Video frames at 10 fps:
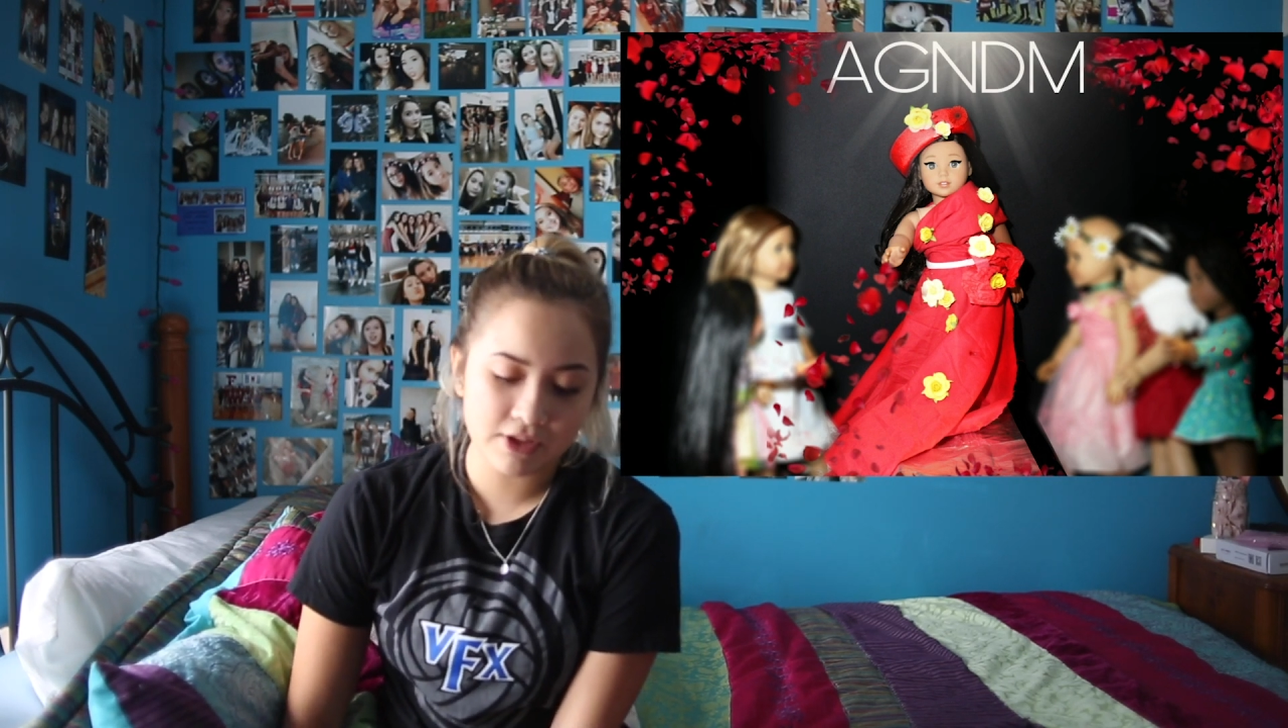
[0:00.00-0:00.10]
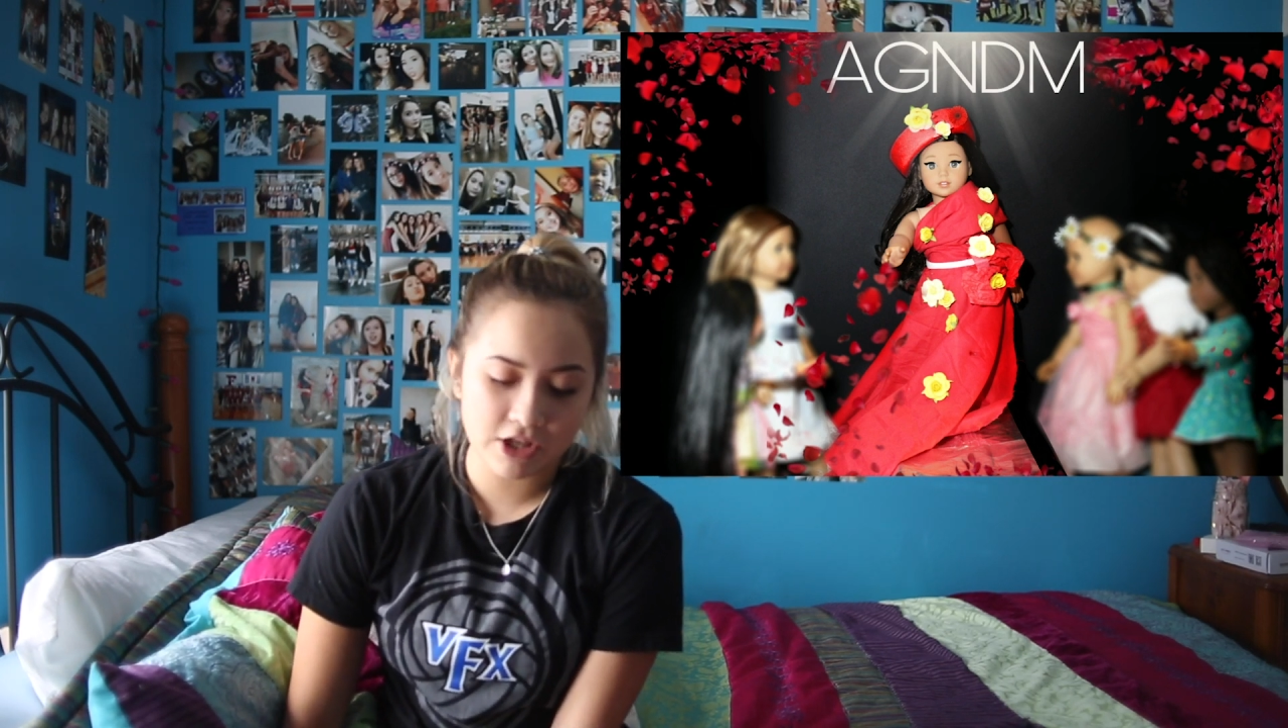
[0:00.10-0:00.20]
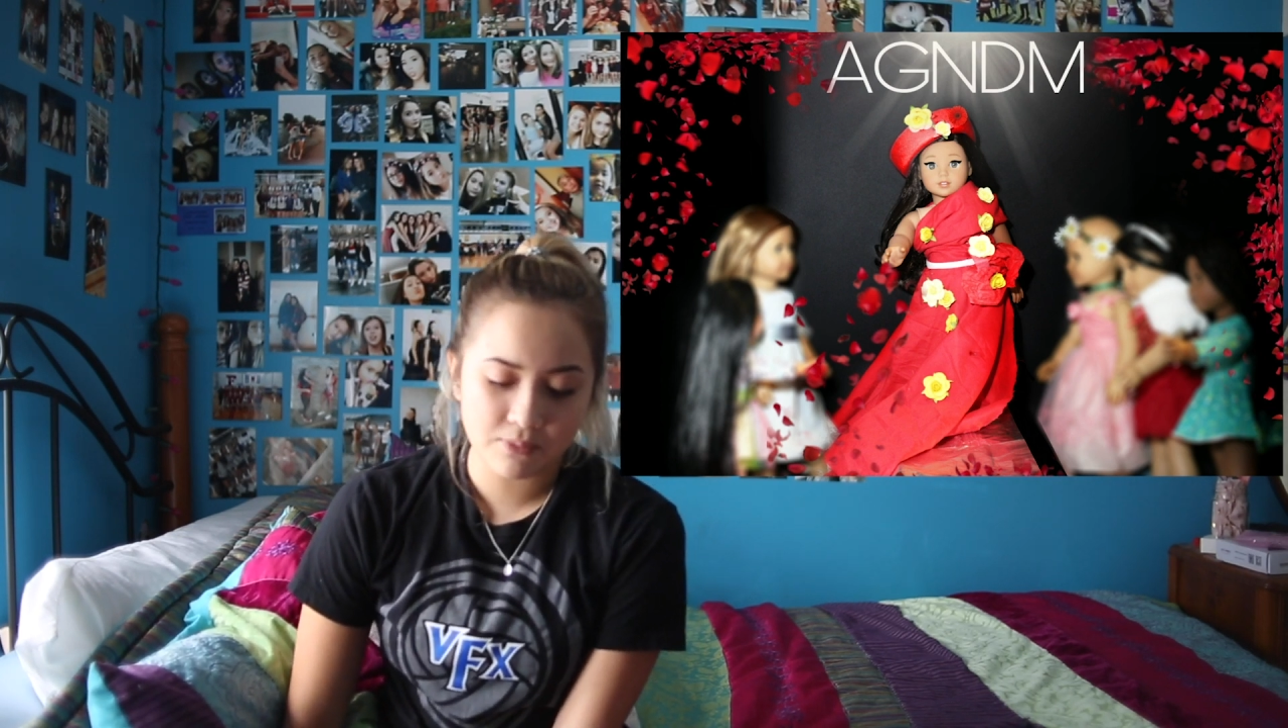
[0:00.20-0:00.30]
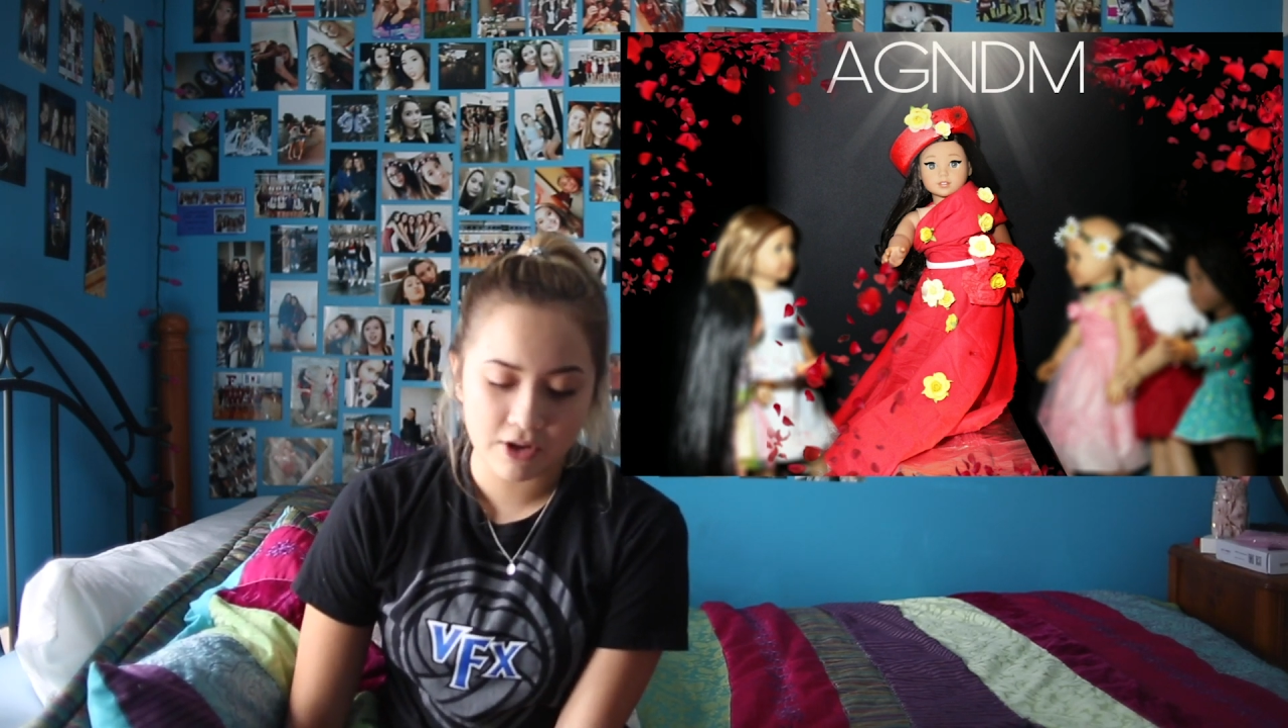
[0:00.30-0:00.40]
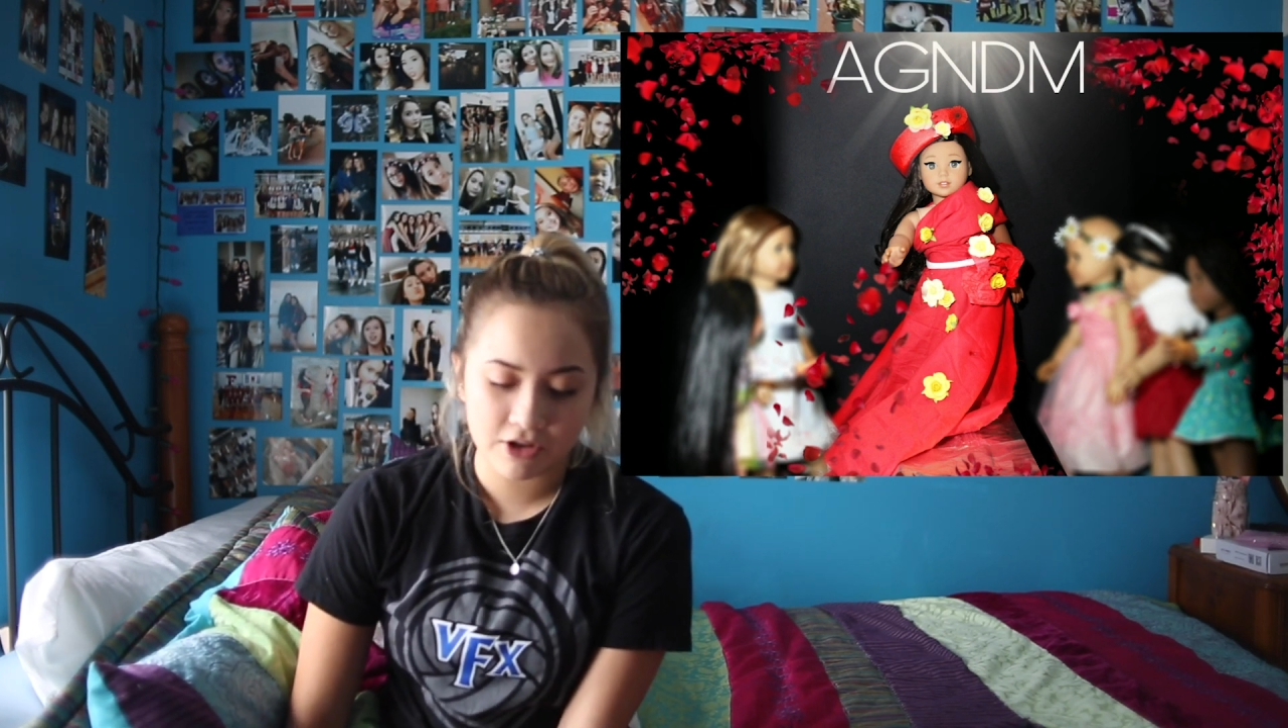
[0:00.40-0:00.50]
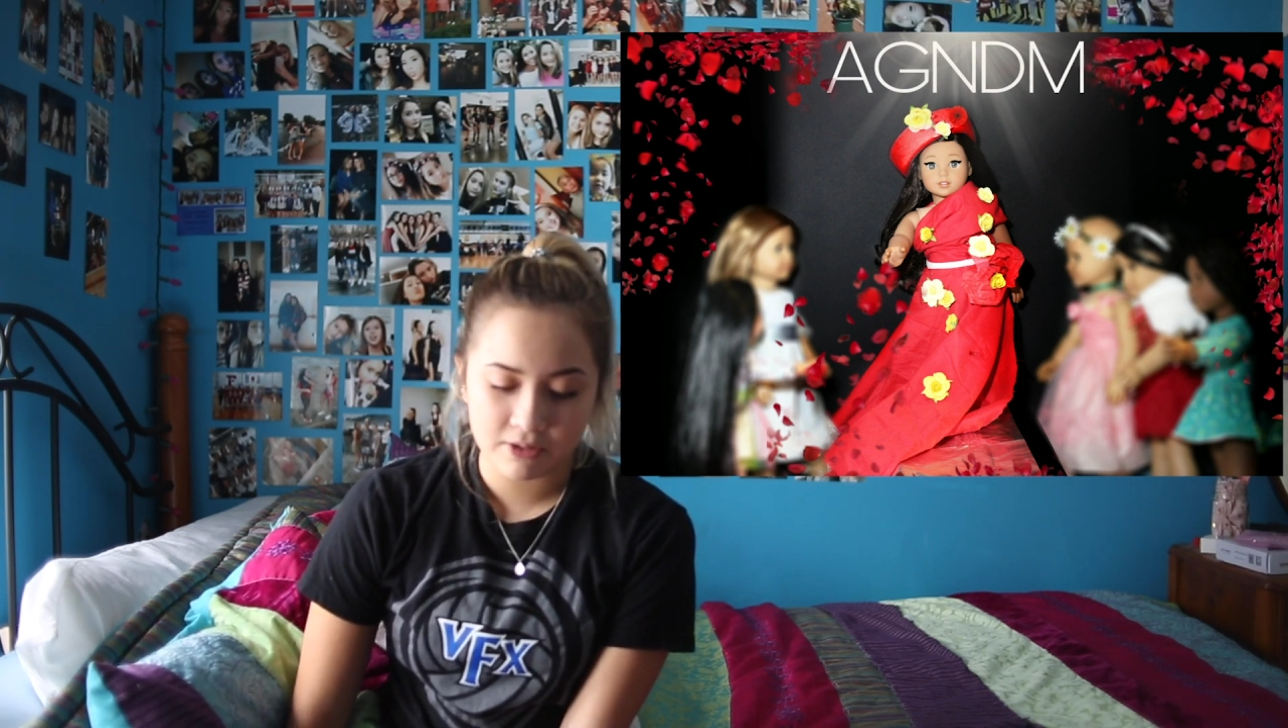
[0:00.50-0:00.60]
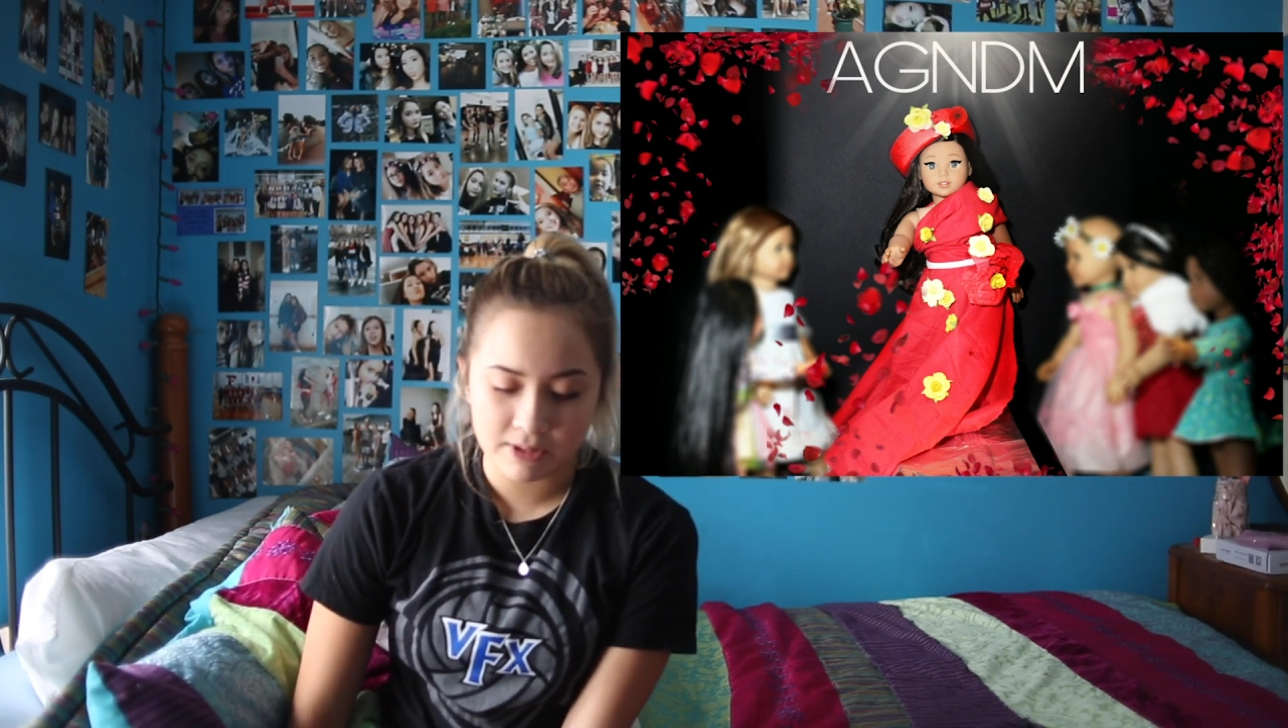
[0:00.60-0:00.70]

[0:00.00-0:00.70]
that you want her to